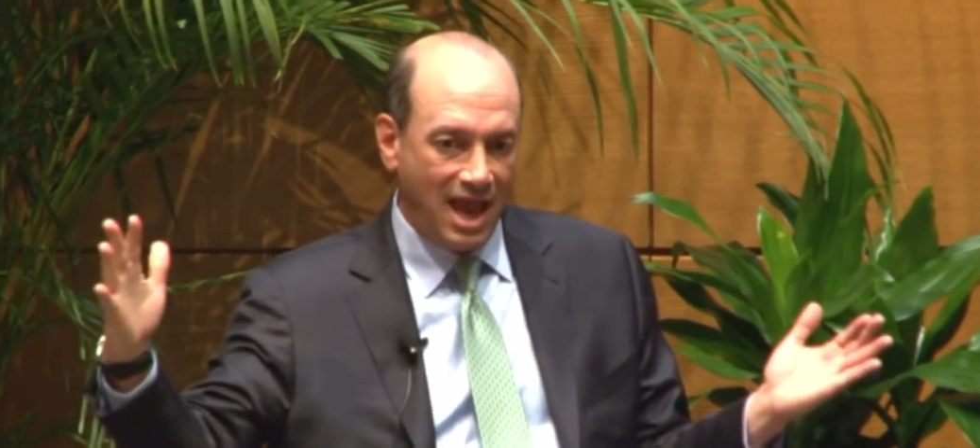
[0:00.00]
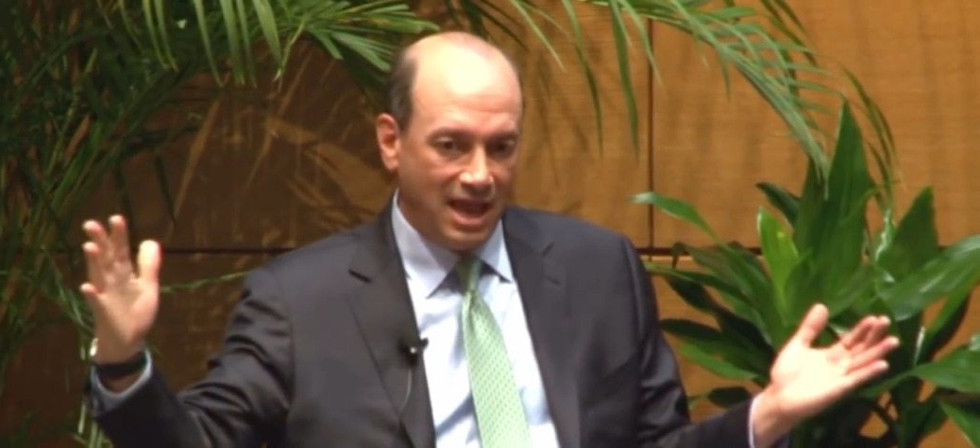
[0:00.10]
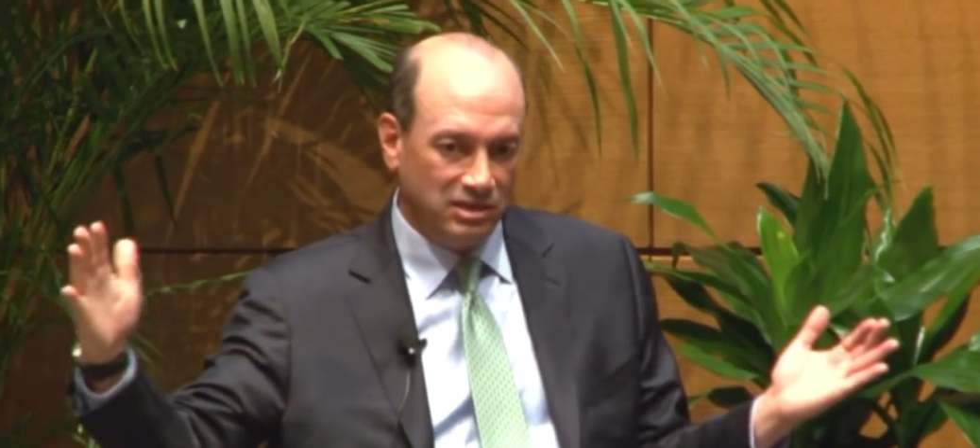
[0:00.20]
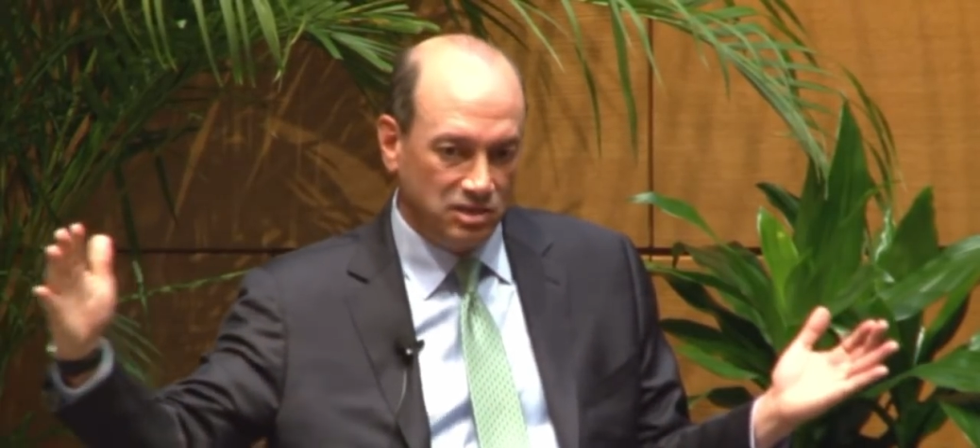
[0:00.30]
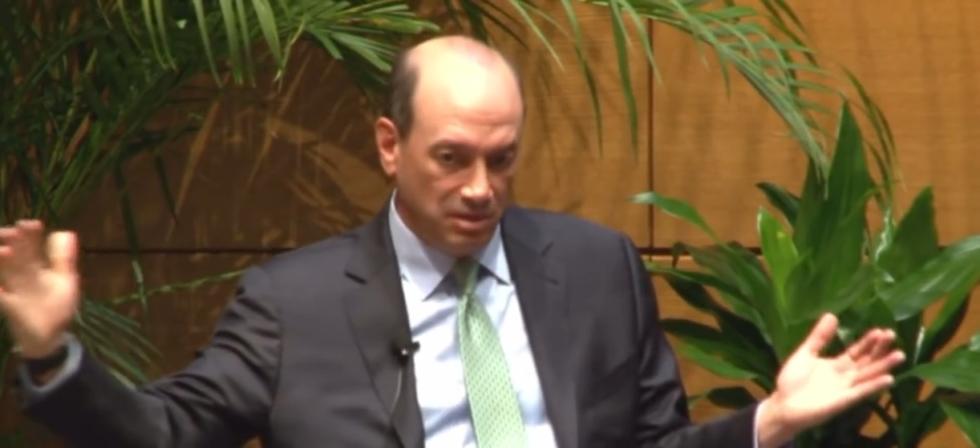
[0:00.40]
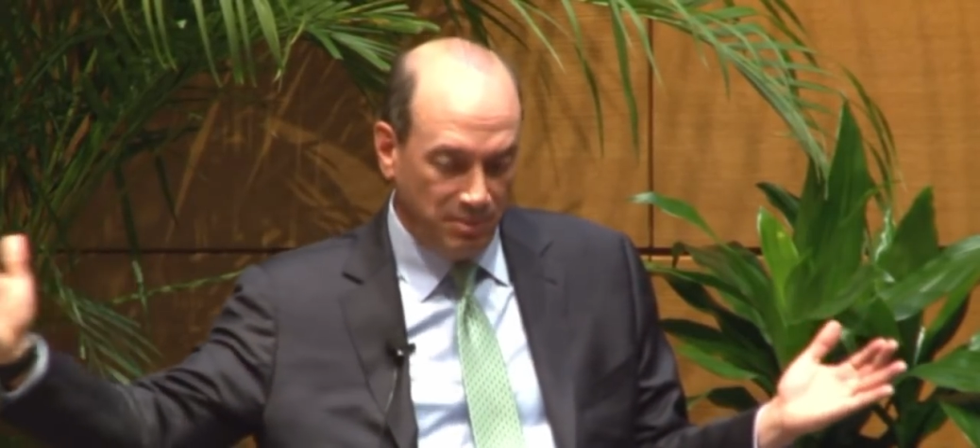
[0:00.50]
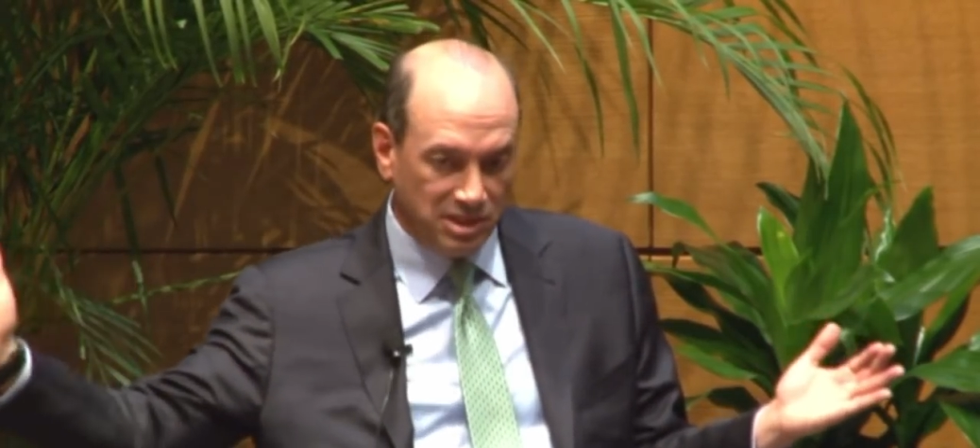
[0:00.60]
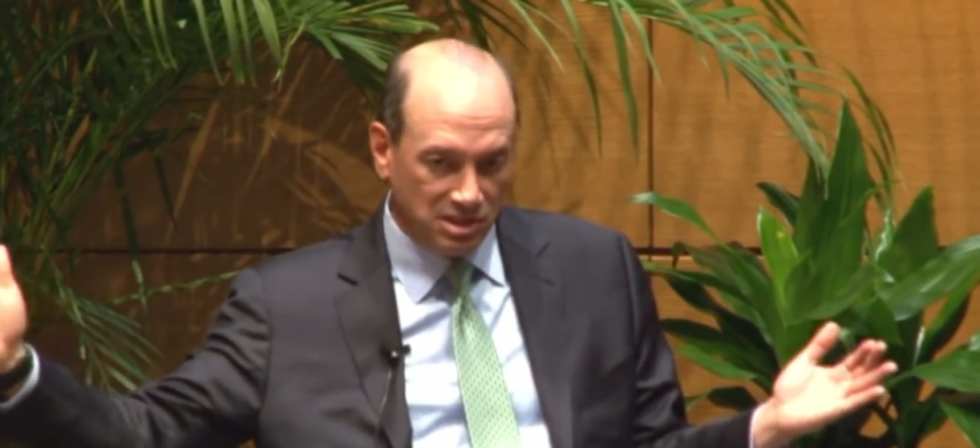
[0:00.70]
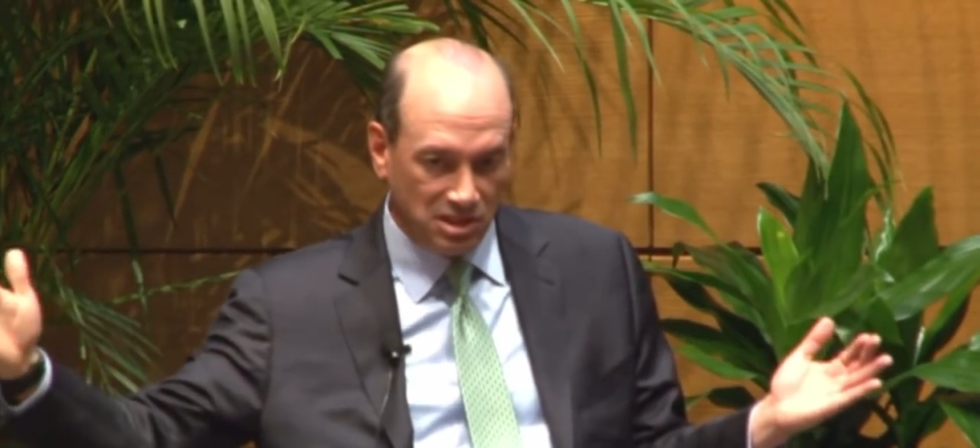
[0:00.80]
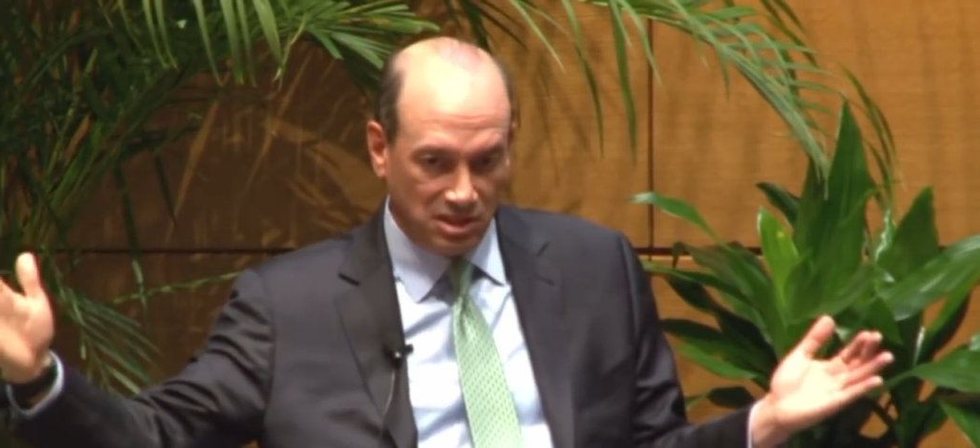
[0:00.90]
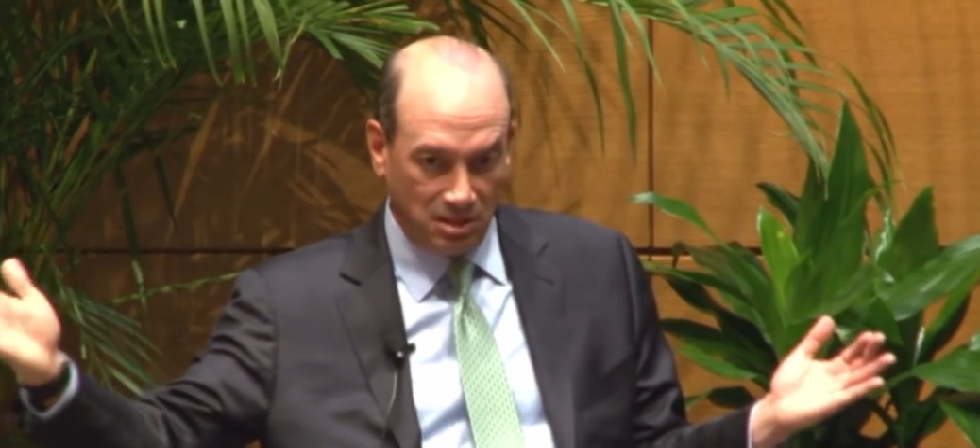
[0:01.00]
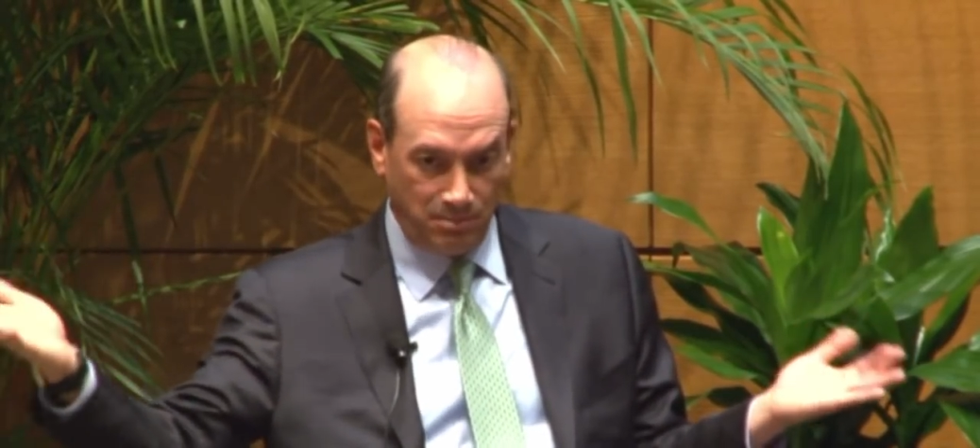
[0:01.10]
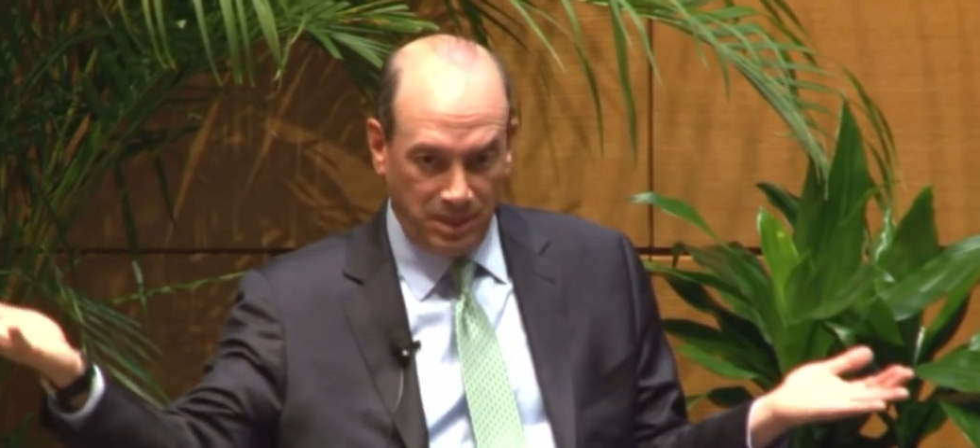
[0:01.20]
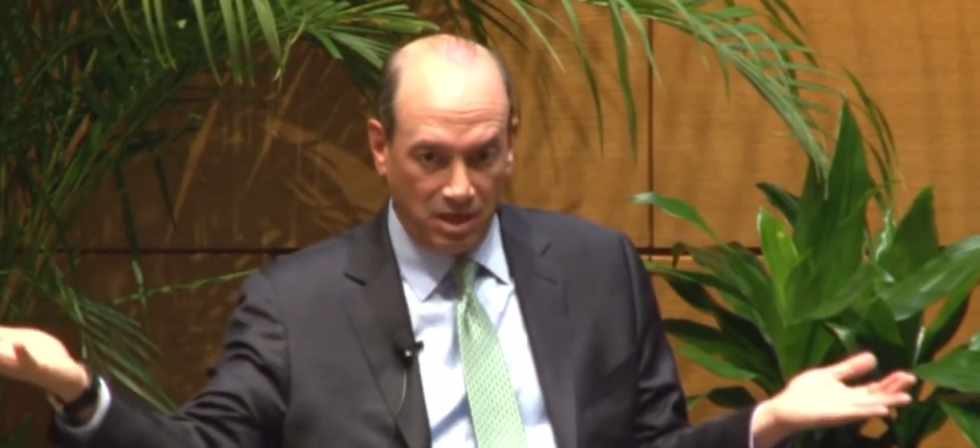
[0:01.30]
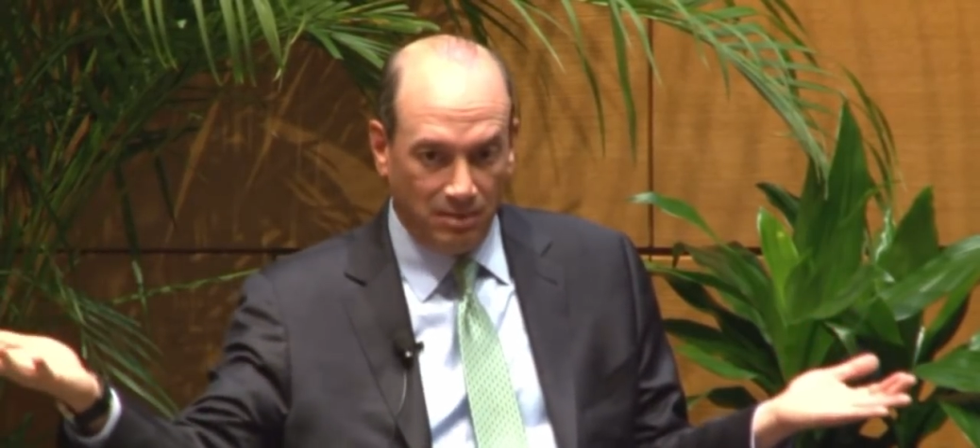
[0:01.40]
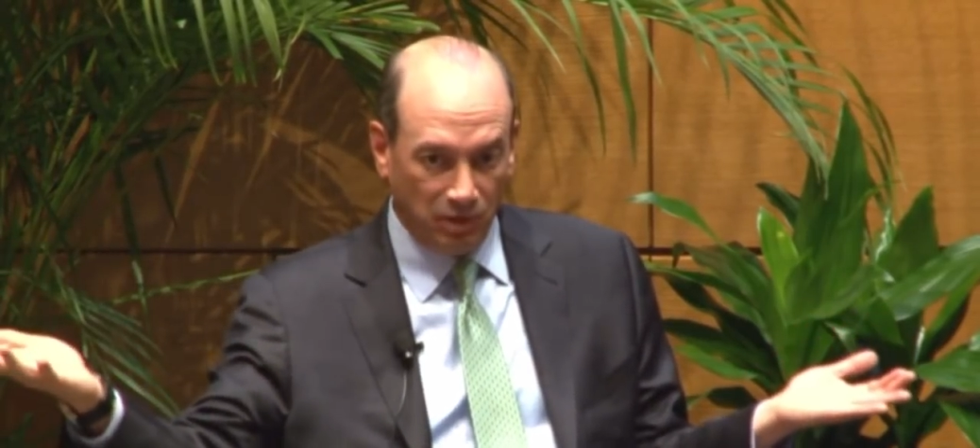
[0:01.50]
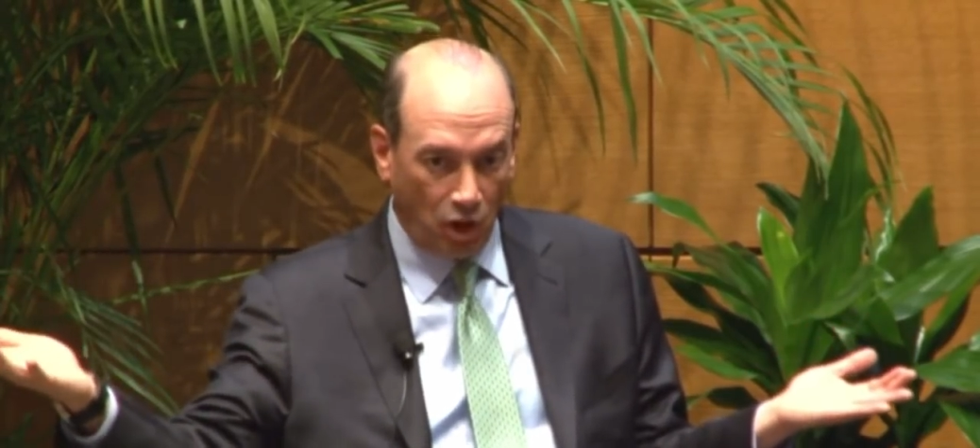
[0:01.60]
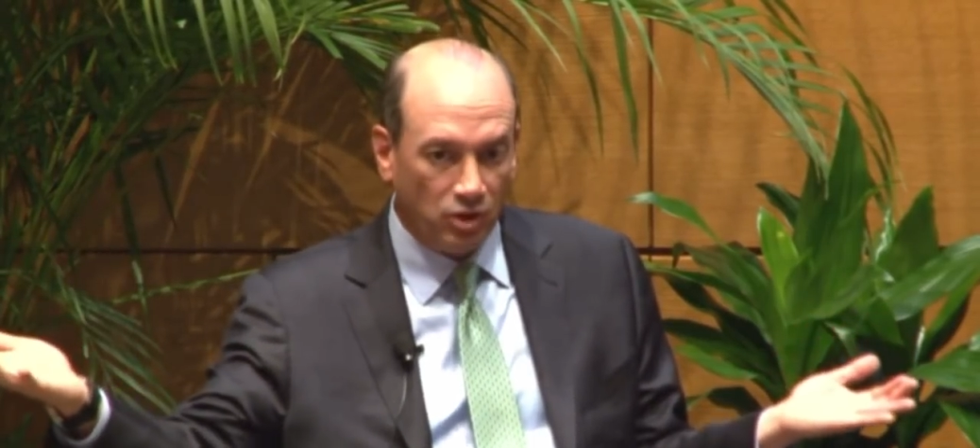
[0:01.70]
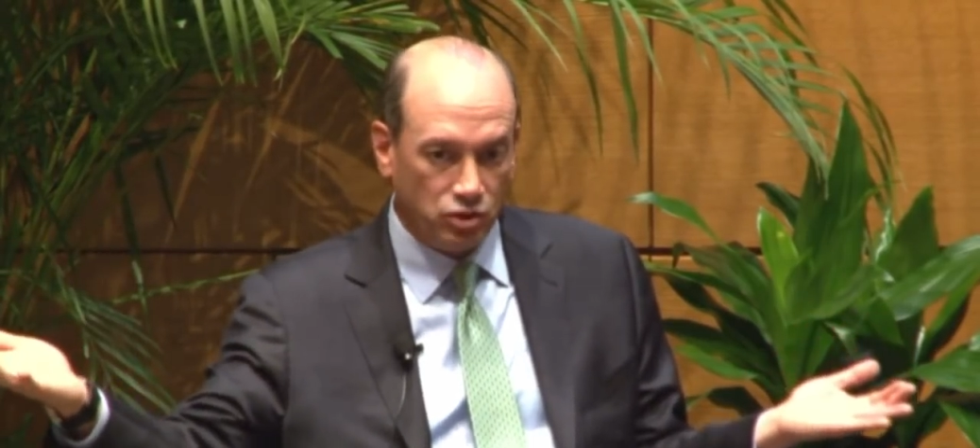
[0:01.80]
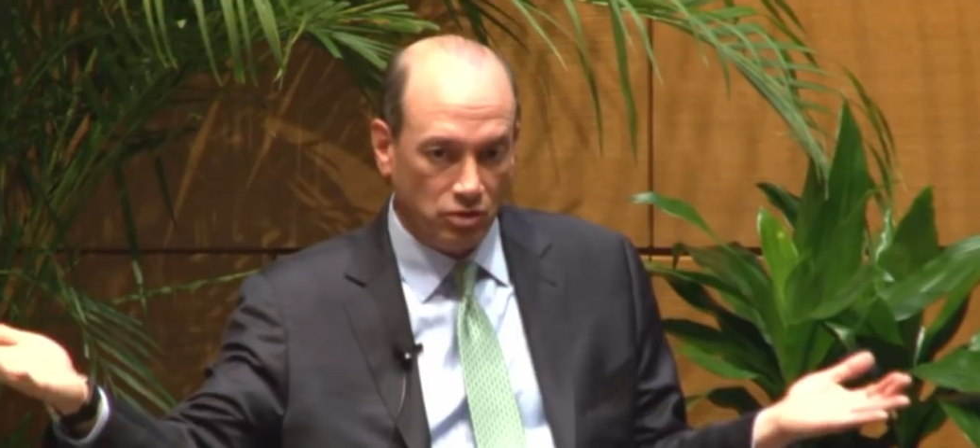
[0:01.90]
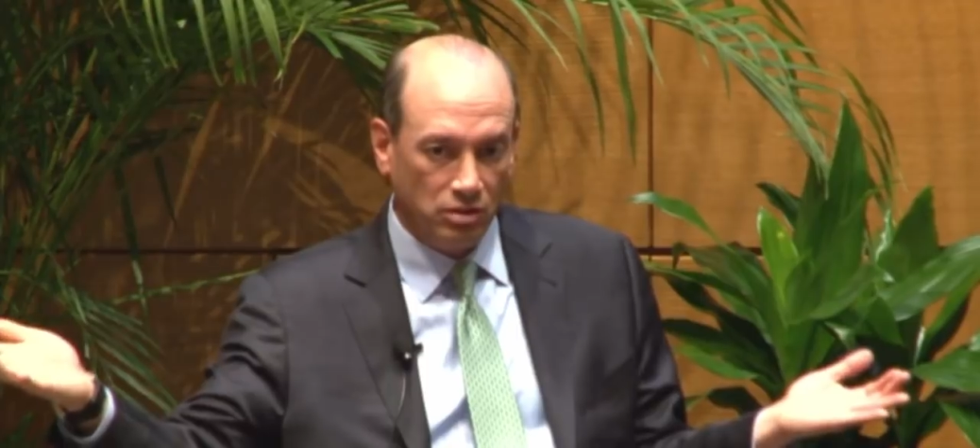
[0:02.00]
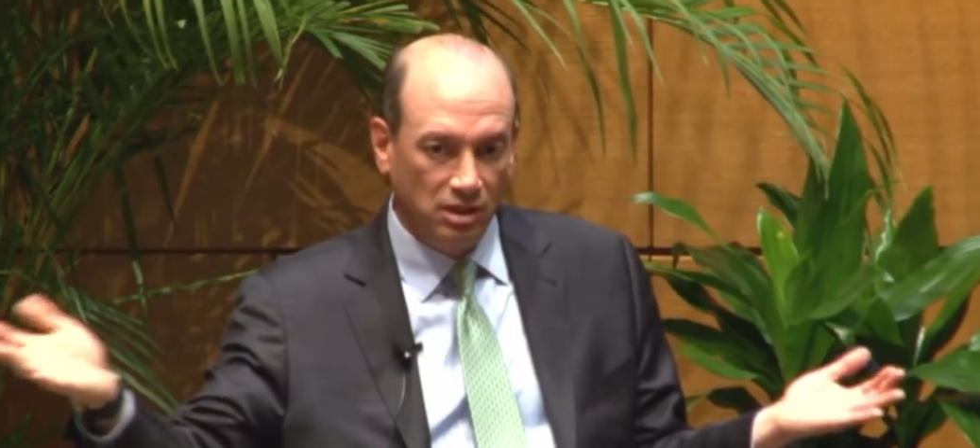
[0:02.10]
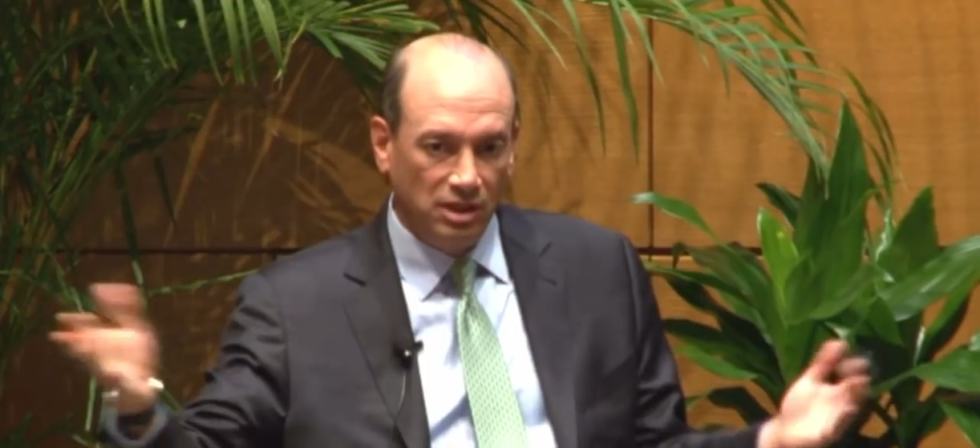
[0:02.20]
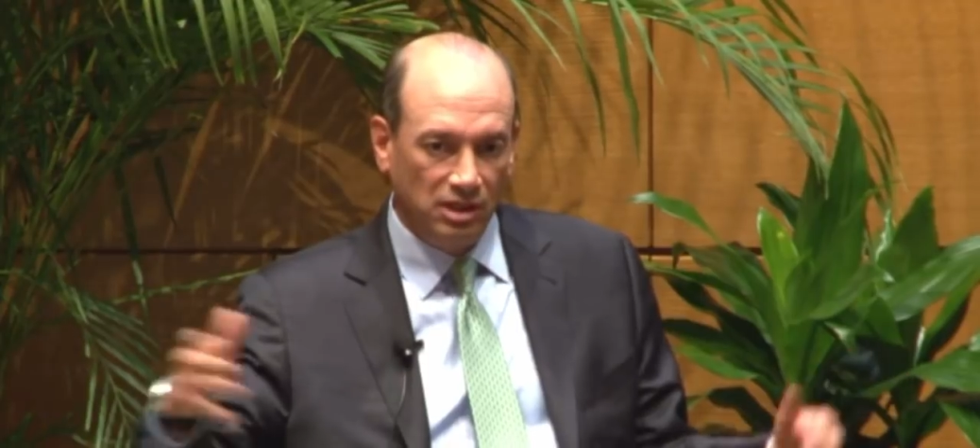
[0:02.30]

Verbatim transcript: as the businesses become larger.